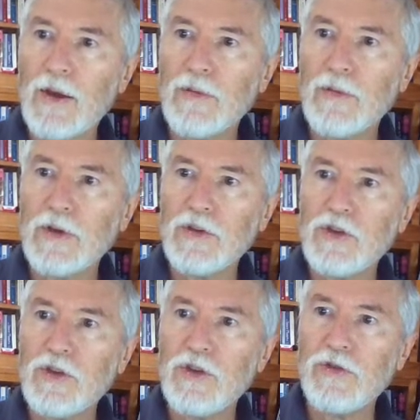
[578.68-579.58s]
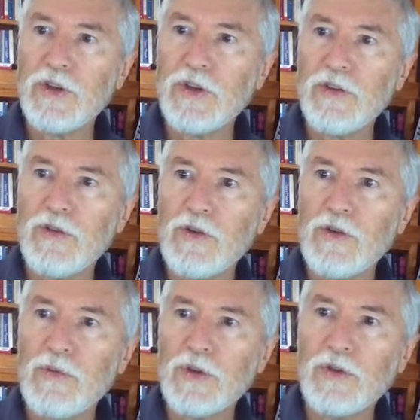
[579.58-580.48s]
1, 2, 3,
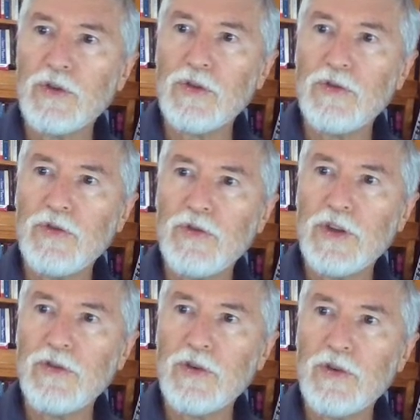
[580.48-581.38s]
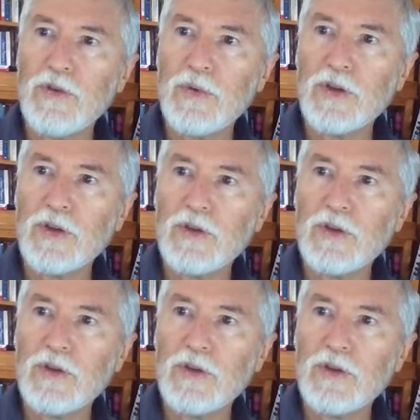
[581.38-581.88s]
4, 1, 2, 3, 4, 1,